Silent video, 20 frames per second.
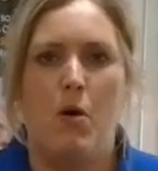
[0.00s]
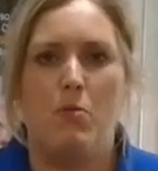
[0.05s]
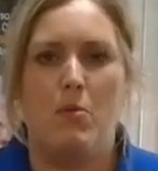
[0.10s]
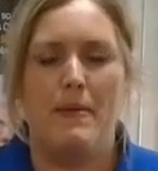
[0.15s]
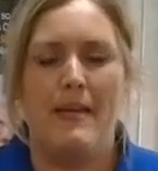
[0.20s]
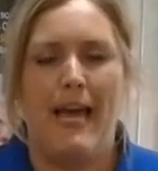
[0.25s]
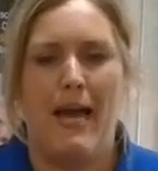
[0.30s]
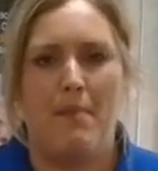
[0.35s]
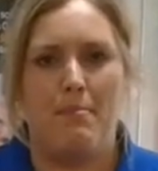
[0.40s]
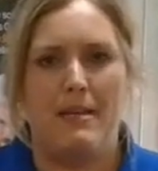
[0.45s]
and what will
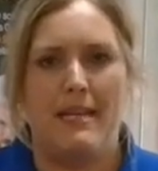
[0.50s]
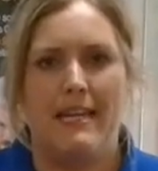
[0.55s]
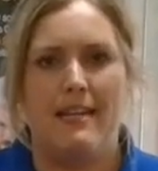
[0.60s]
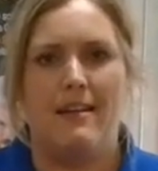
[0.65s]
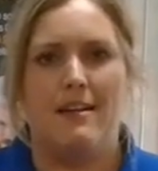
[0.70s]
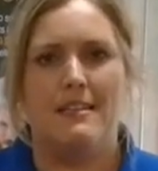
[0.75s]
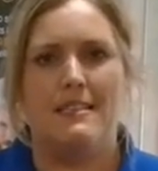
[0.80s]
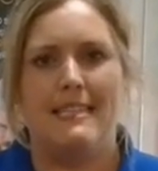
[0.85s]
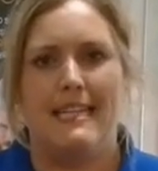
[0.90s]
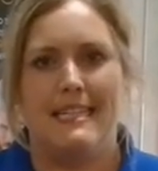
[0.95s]
be happening
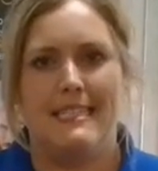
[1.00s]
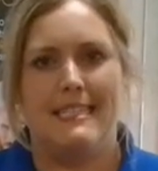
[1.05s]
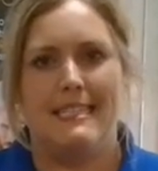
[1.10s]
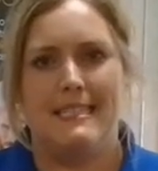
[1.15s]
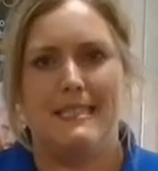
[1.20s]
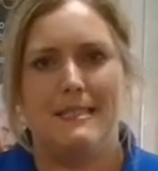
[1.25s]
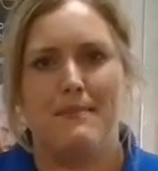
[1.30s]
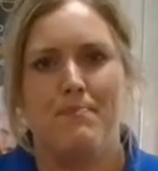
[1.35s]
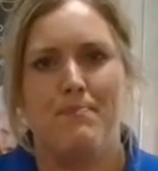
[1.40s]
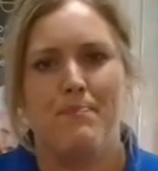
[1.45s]
in our
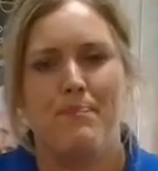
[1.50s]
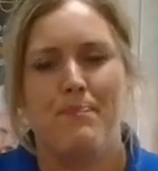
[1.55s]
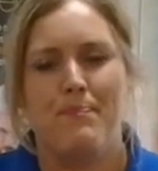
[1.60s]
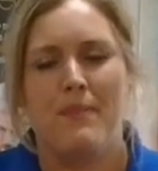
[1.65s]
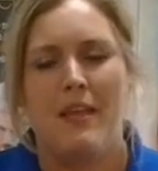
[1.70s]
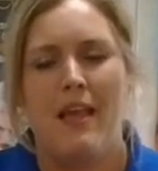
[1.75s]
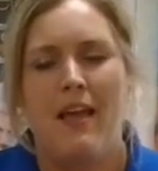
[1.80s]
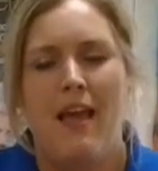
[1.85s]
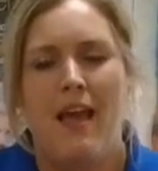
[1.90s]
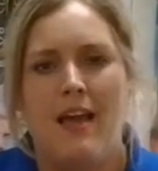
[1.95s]
centres.
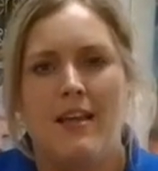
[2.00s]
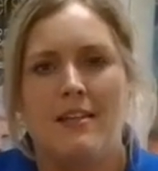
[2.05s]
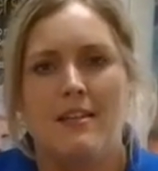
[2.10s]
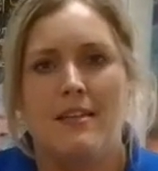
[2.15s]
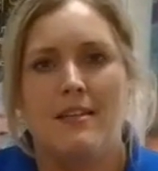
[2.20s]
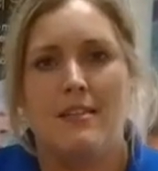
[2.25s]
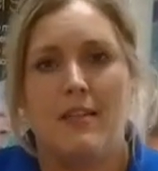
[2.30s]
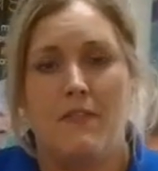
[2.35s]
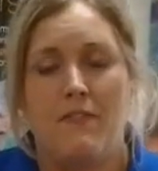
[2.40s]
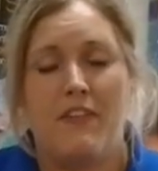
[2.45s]

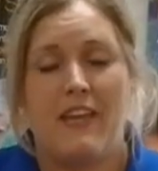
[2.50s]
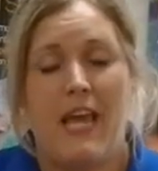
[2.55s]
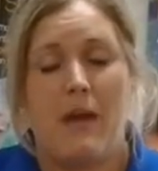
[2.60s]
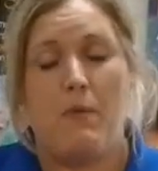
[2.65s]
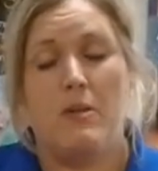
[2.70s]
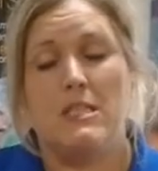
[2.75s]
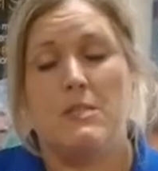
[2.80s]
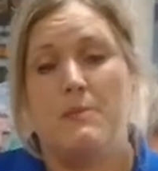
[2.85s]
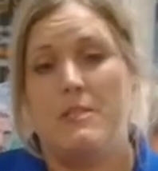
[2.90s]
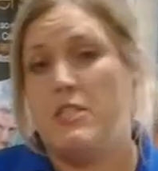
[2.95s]
Don't
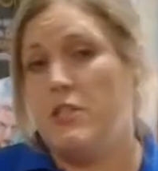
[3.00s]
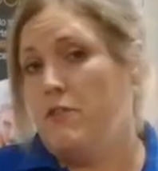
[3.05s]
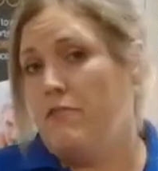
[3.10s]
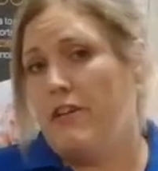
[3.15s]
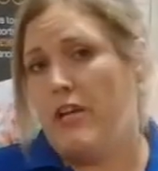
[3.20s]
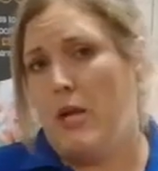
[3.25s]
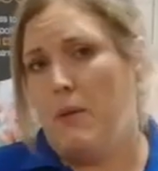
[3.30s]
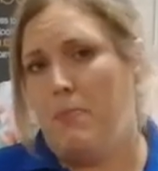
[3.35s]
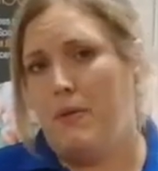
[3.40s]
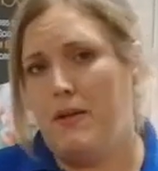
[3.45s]
forget, once we do
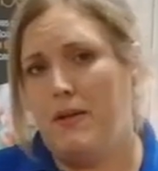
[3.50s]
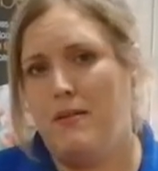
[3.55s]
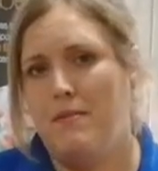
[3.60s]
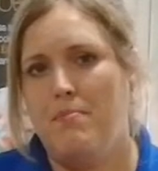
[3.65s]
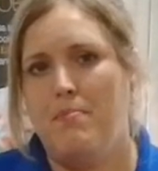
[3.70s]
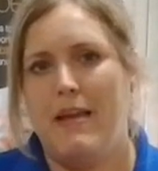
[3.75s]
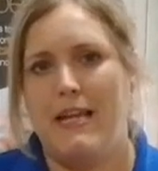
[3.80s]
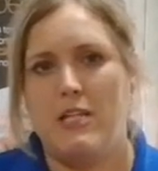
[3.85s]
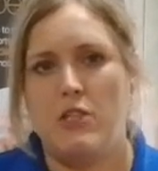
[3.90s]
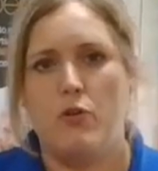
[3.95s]

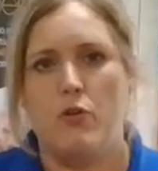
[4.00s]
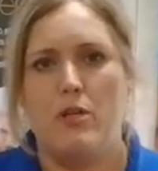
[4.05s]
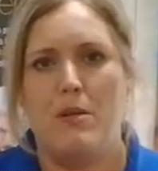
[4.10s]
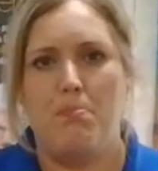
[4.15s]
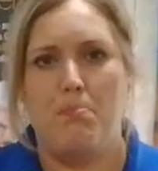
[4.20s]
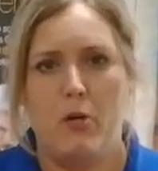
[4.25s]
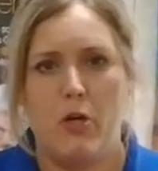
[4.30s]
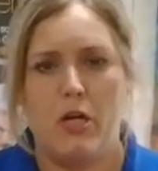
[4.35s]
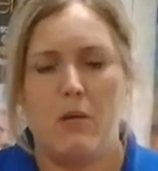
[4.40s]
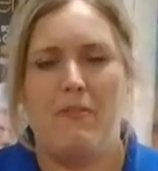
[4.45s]
reopen, make sure you
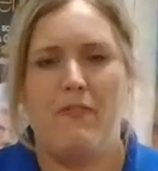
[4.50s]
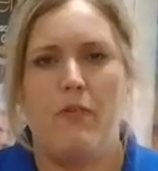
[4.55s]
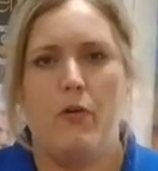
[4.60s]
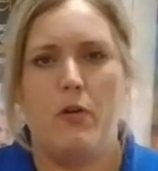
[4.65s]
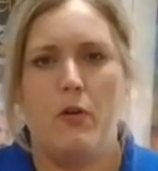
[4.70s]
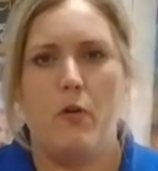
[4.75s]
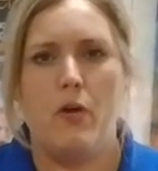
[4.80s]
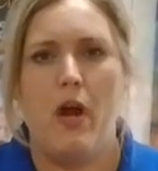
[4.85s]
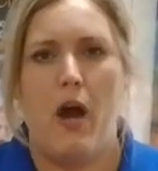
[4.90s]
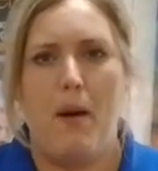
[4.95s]
book
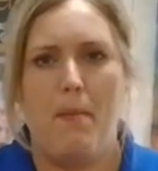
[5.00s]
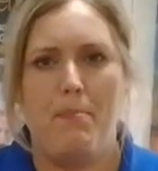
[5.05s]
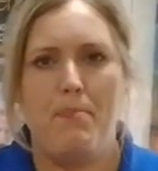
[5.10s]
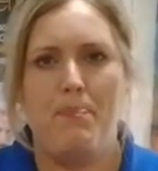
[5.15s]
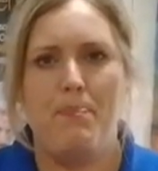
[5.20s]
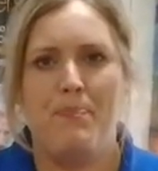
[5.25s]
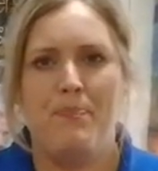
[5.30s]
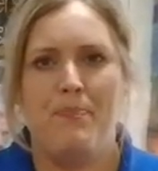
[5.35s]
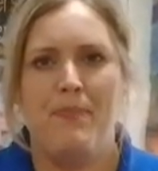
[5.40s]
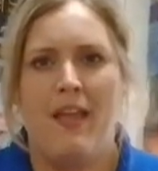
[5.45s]
before you
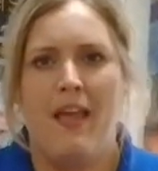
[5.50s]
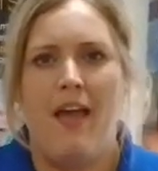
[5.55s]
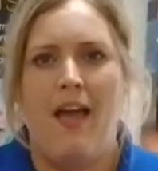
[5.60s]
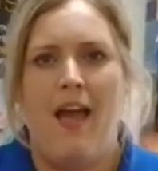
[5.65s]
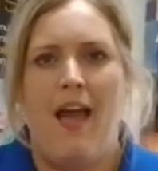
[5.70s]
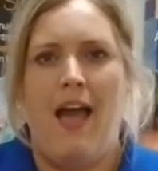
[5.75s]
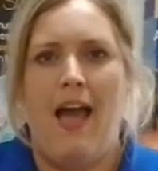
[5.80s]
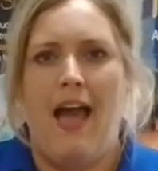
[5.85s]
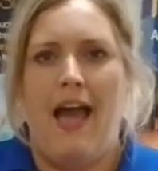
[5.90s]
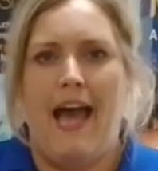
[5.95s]
come,
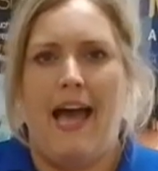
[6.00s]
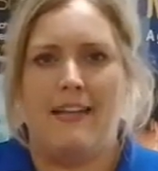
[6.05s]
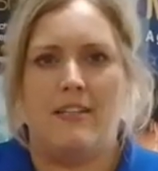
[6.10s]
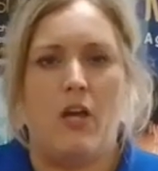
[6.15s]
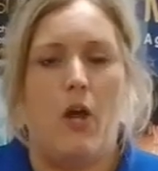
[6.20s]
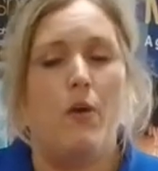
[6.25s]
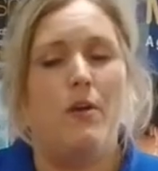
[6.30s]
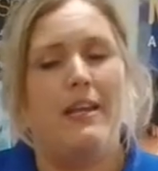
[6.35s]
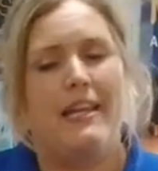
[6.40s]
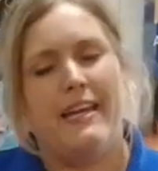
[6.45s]

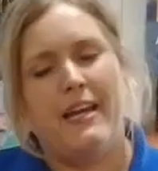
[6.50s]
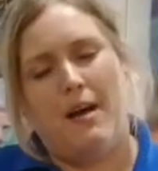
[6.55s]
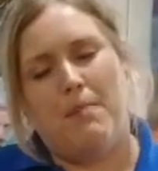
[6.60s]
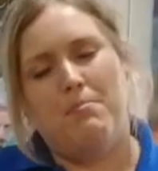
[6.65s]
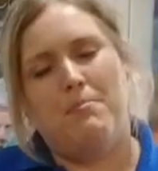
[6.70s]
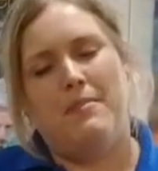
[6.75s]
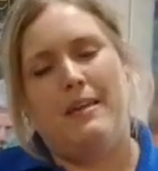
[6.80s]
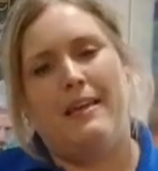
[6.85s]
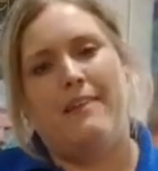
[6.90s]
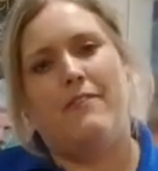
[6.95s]
and only
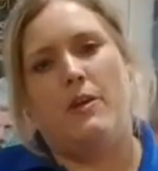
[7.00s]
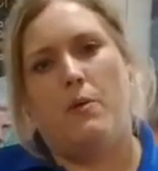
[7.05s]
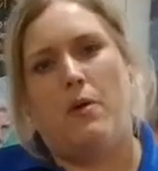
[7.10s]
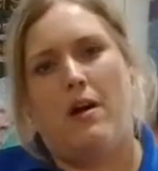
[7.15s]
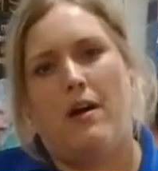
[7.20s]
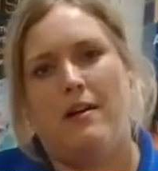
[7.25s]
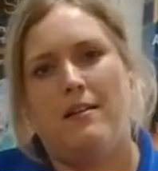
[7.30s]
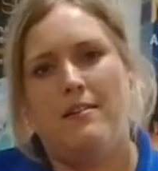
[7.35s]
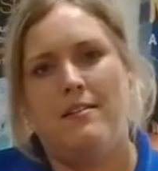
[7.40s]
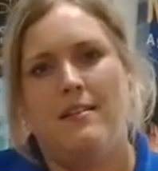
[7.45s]
come if you
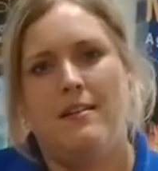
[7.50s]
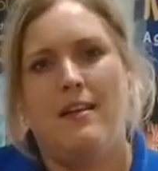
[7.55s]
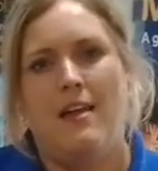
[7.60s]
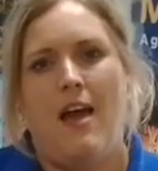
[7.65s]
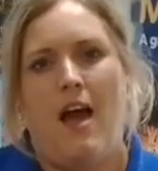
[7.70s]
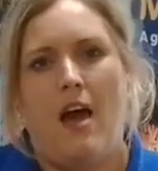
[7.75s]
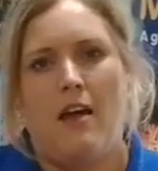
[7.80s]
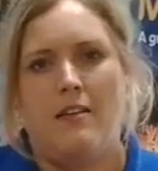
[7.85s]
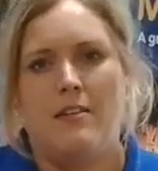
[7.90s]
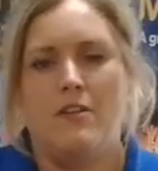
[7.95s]
are
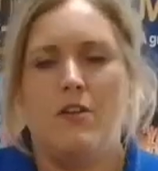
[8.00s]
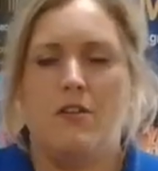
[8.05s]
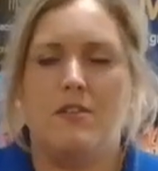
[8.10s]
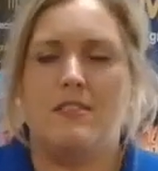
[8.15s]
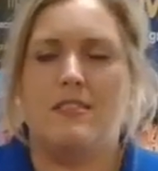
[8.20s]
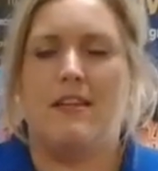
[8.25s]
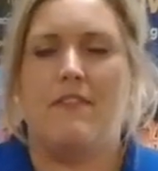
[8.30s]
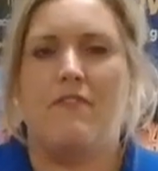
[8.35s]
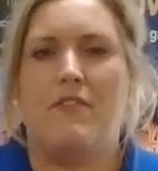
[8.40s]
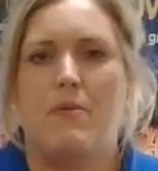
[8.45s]

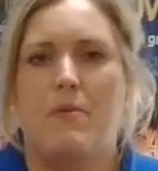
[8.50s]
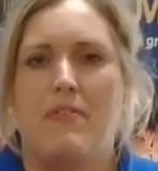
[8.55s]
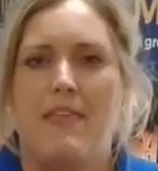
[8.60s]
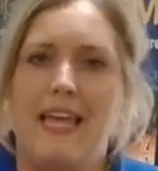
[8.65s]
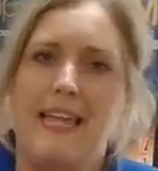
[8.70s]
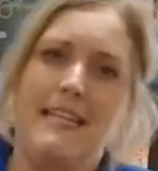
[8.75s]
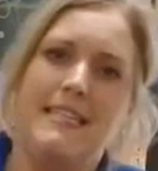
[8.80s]
not suffering with